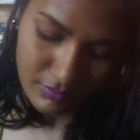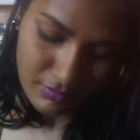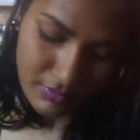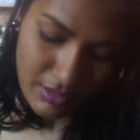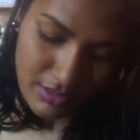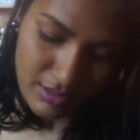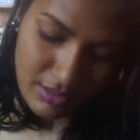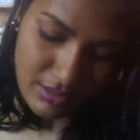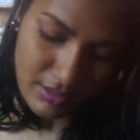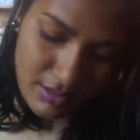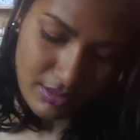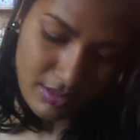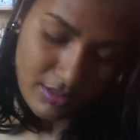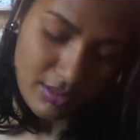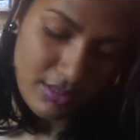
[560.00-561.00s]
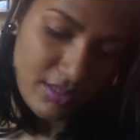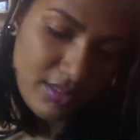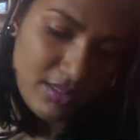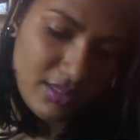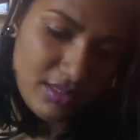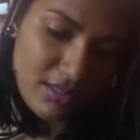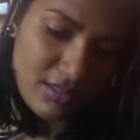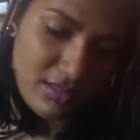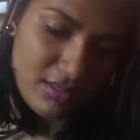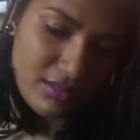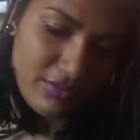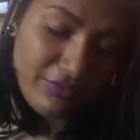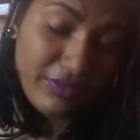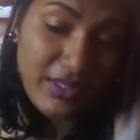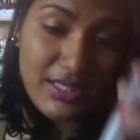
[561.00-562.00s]
what is this?
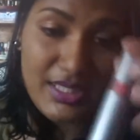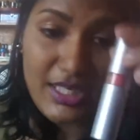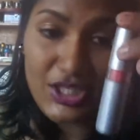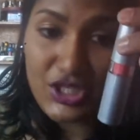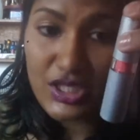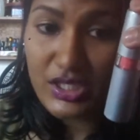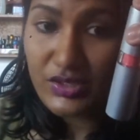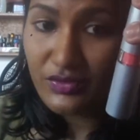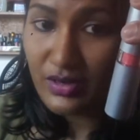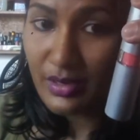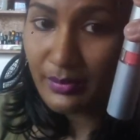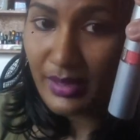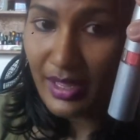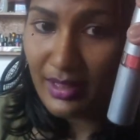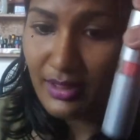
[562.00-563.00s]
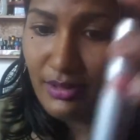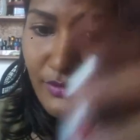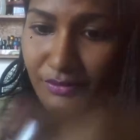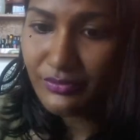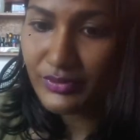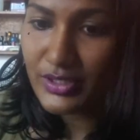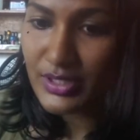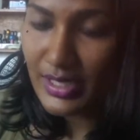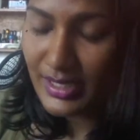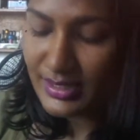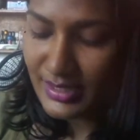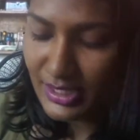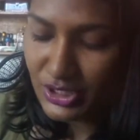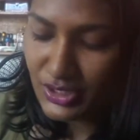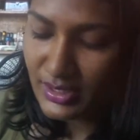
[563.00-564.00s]
Flirtatious from e.l.f.
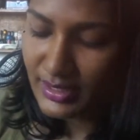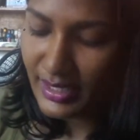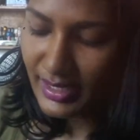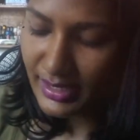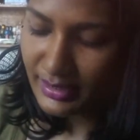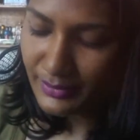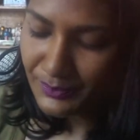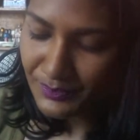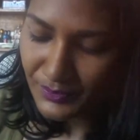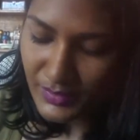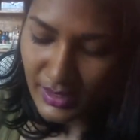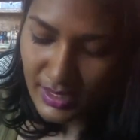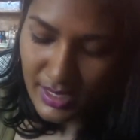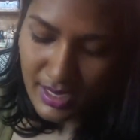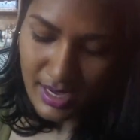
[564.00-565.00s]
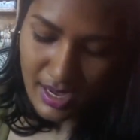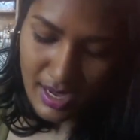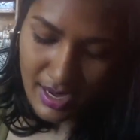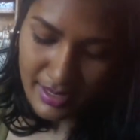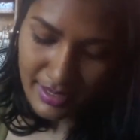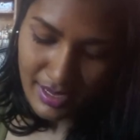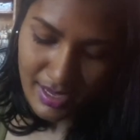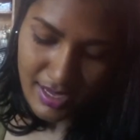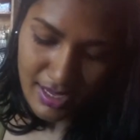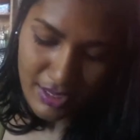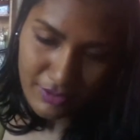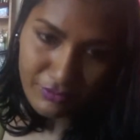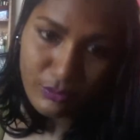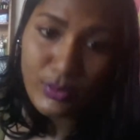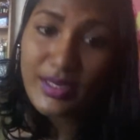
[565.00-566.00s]
Essential line. I
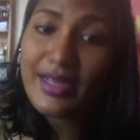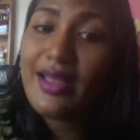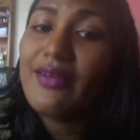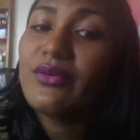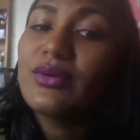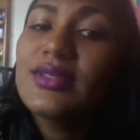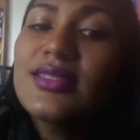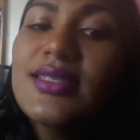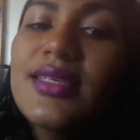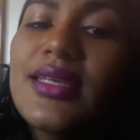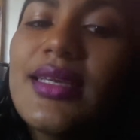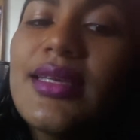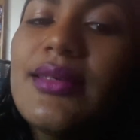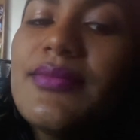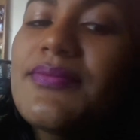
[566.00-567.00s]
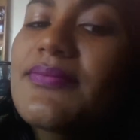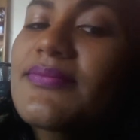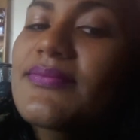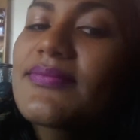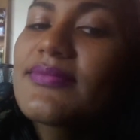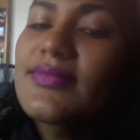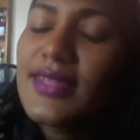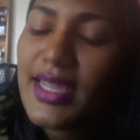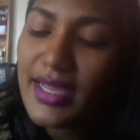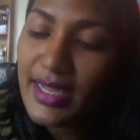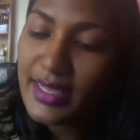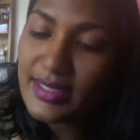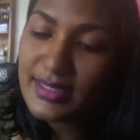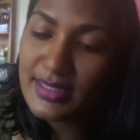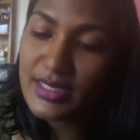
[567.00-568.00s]
have, what I have on today
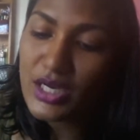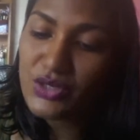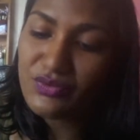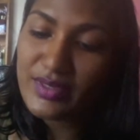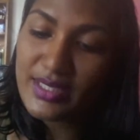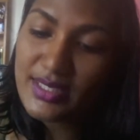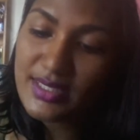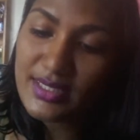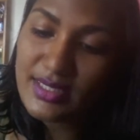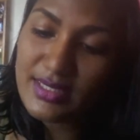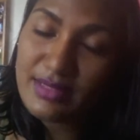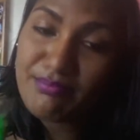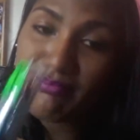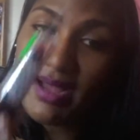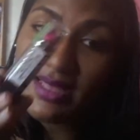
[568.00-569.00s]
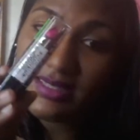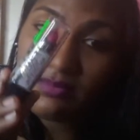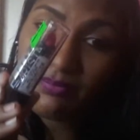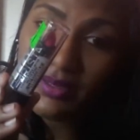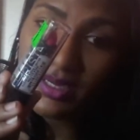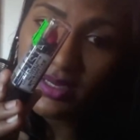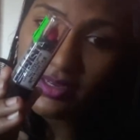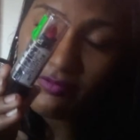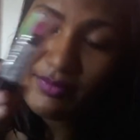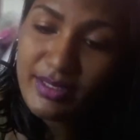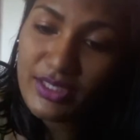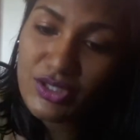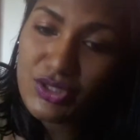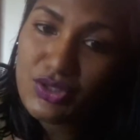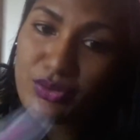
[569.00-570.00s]
is the Arista's Matte Pink. I've been
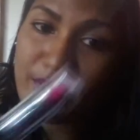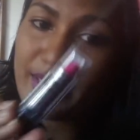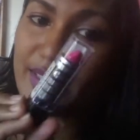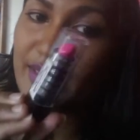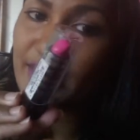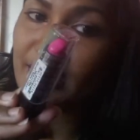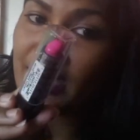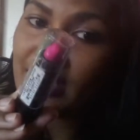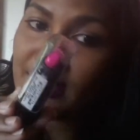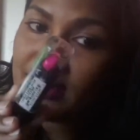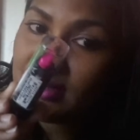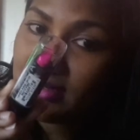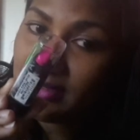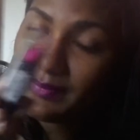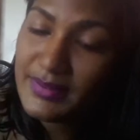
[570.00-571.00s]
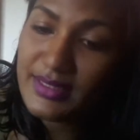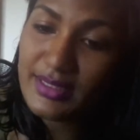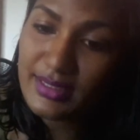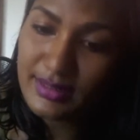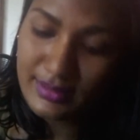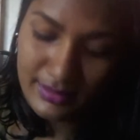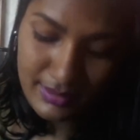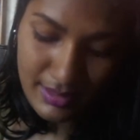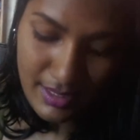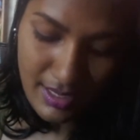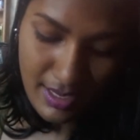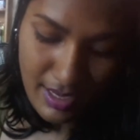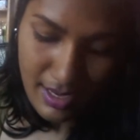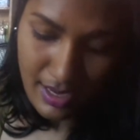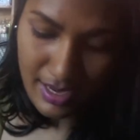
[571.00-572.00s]
enjoying that lipstick.
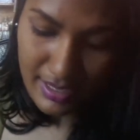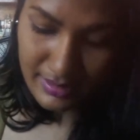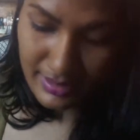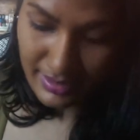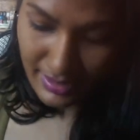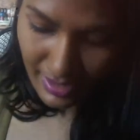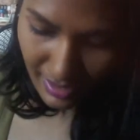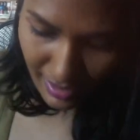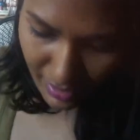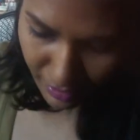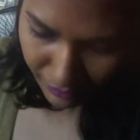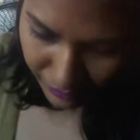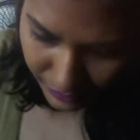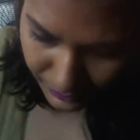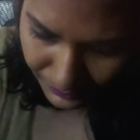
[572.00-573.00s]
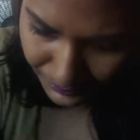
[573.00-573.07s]
And I have